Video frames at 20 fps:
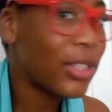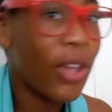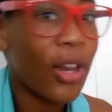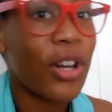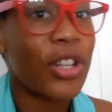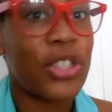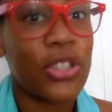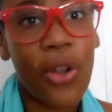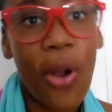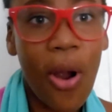It's
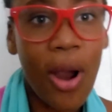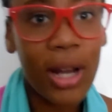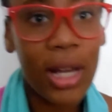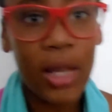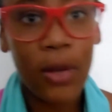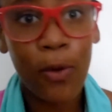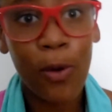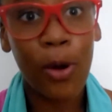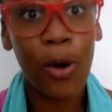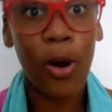not a star
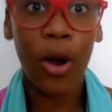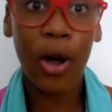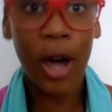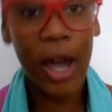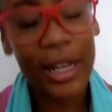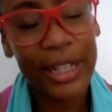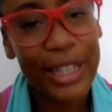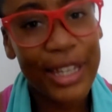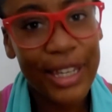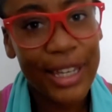anymore,
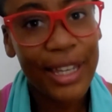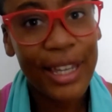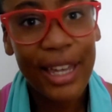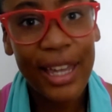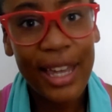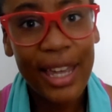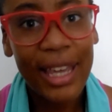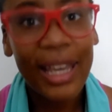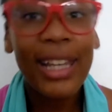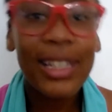honey.
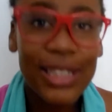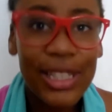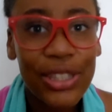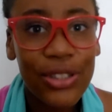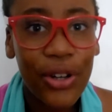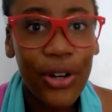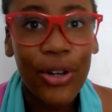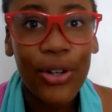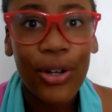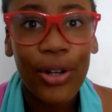It's a
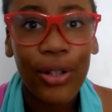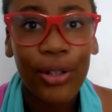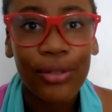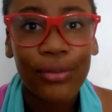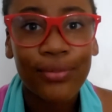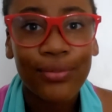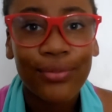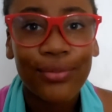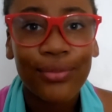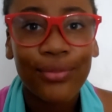
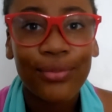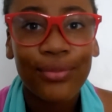circle.